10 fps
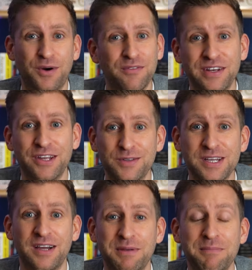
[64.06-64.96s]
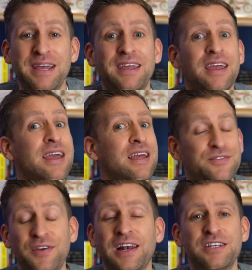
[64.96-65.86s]
what video type you make,
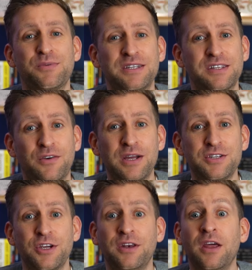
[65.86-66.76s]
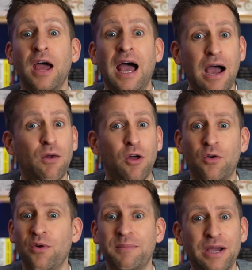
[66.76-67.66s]
is failing to ask the question, how
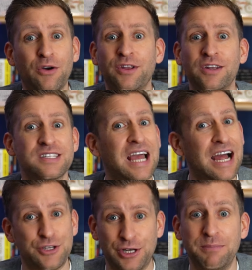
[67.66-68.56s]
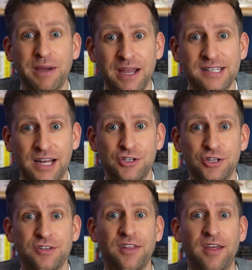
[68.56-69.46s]
long will my audience actually pay attention to